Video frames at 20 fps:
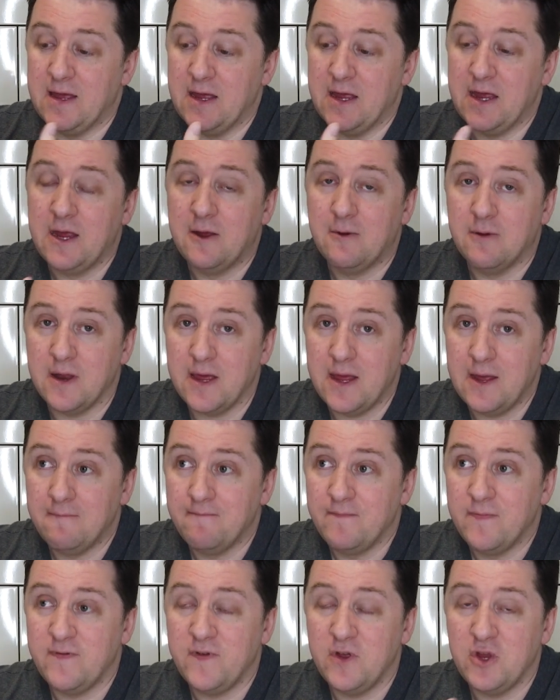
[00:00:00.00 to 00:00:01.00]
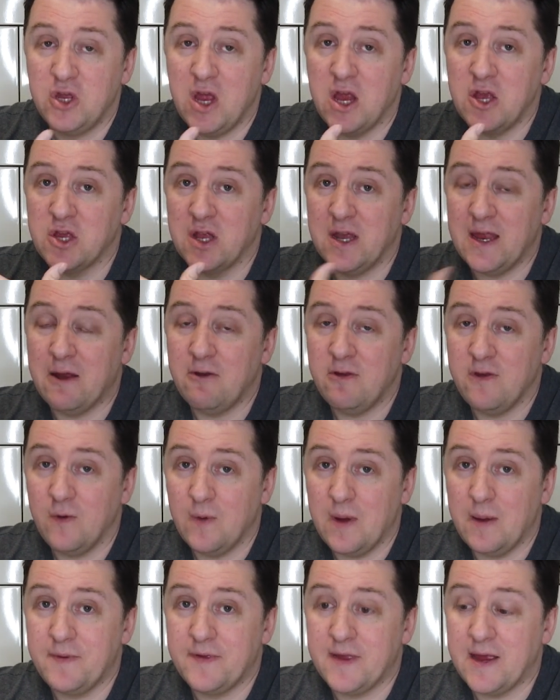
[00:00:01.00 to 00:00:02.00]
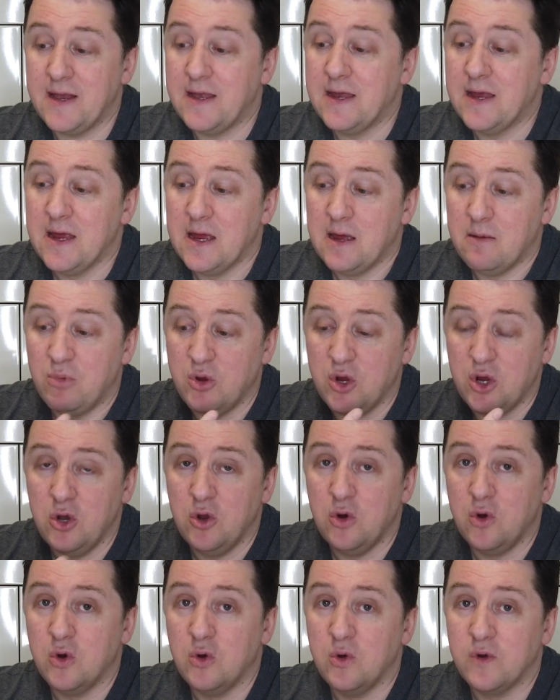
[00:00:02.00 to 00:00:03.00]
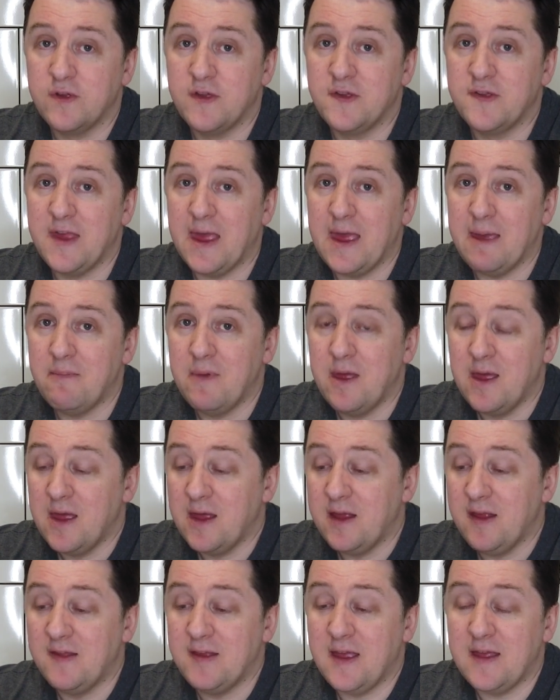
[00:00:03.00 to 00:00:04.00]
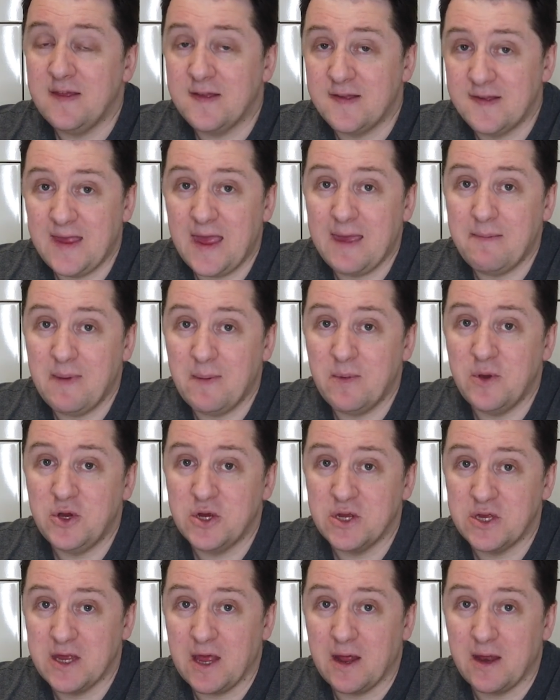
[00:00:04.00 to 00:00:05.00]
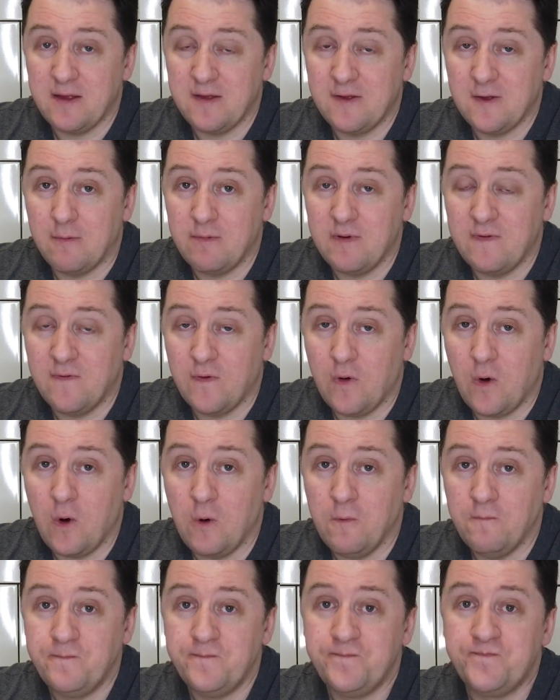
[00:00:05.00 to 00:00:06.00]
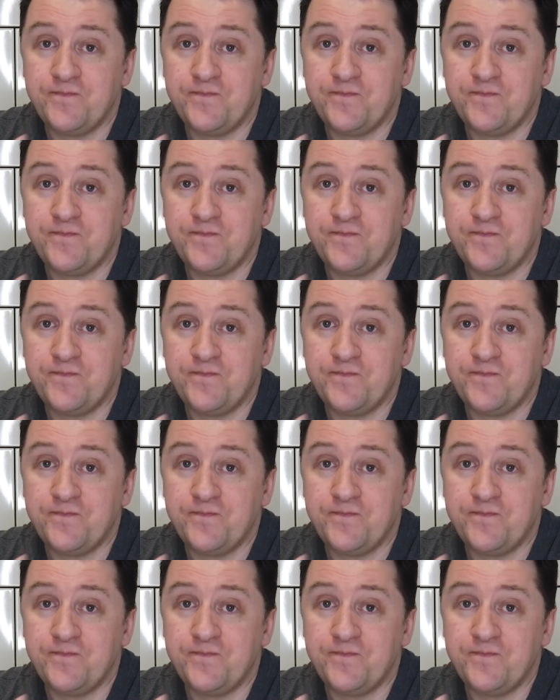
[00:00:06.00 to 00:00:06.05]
Equally, if you change the layout of your website, but your logo is the same, you're seeing the same images that you saw before,